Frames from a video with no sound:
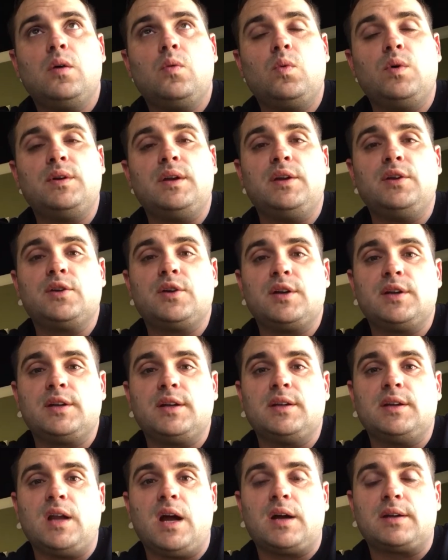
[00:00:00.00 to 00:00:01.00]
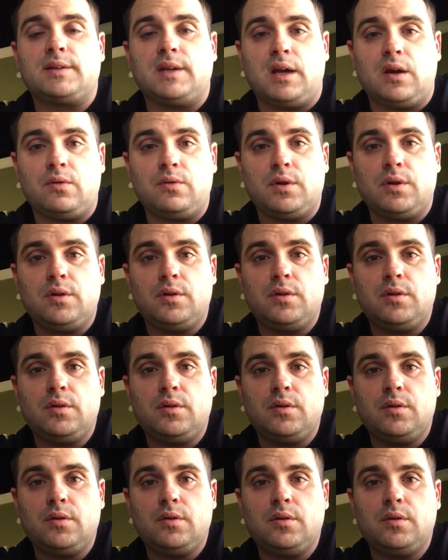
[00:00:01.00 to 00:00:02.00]
you're going to get knocked down.
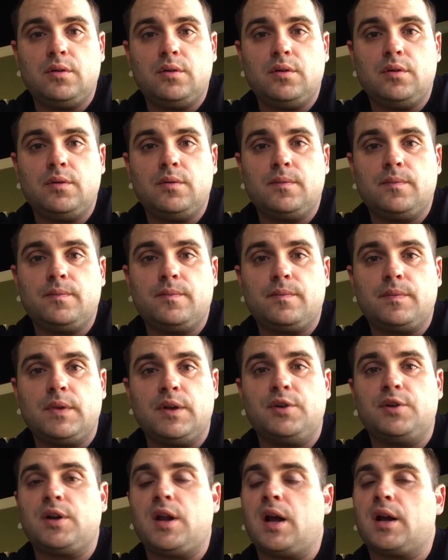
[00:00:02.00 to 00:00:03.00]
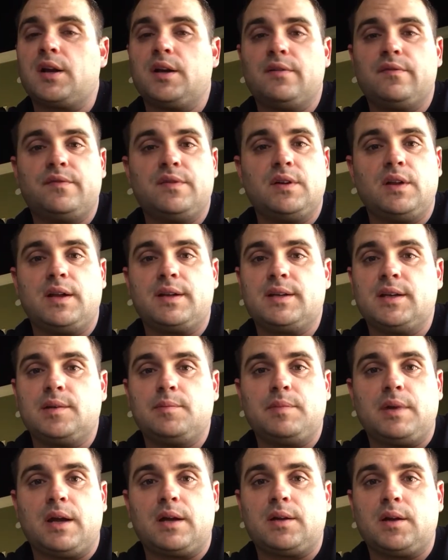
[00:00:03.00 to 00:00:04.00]
And you're not going to feel like
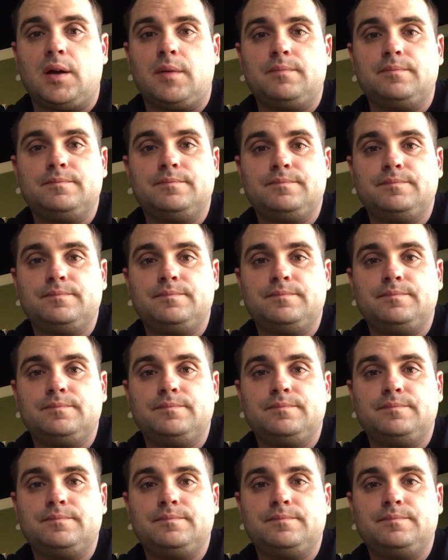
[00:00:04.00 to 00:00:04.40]
getting back up.